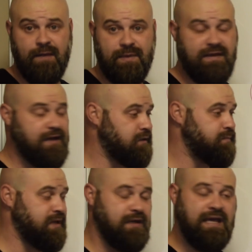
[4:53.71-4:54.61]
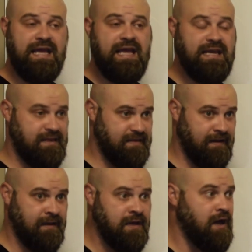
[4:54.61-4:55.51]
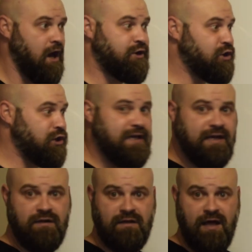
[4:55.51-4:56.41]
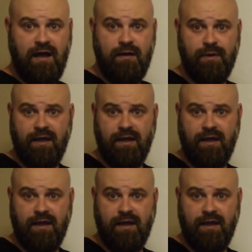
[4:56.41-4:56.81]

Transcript: I mean, they could be anything. A cooking club,